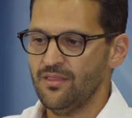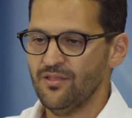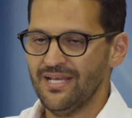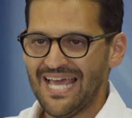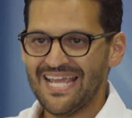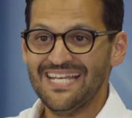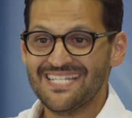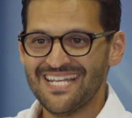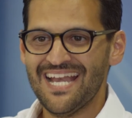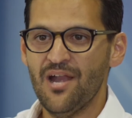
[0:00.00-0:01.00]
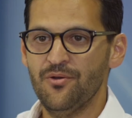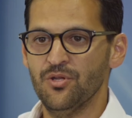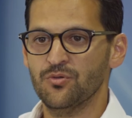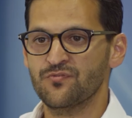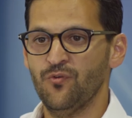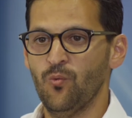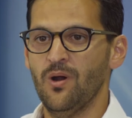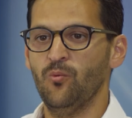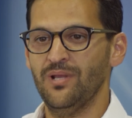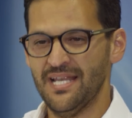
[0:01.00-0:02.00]
the likely scenarios for
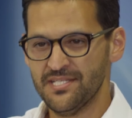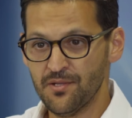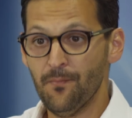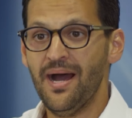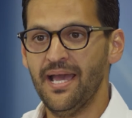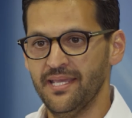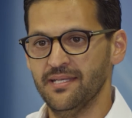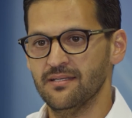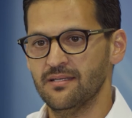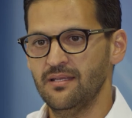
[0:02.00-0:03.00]
what will undermine